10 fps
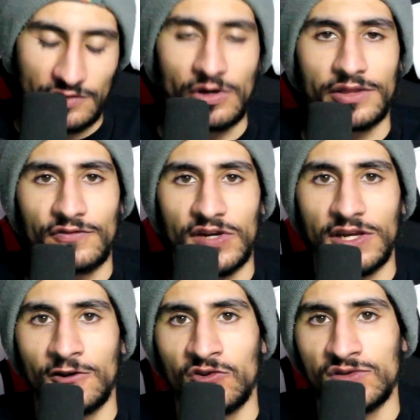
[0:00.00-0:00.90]
do all the
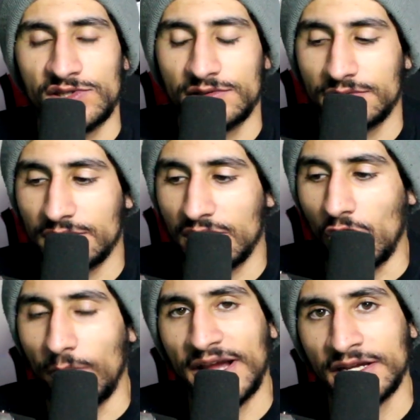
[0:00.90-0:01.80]
videos,
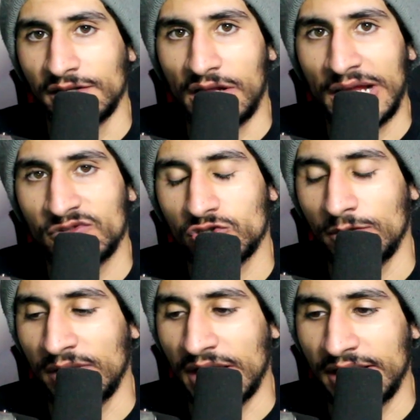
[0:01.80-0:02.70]
go back into live
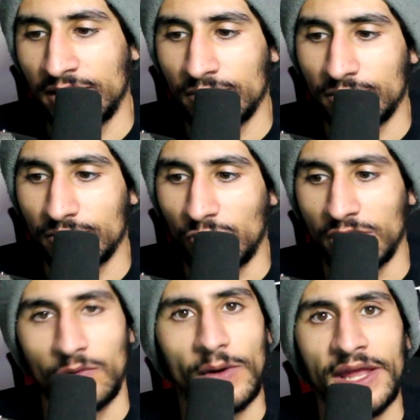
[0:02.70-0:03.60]
streaming. I didn't
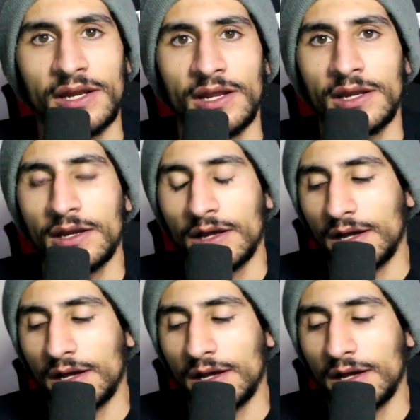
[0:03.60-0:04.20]
want to wait.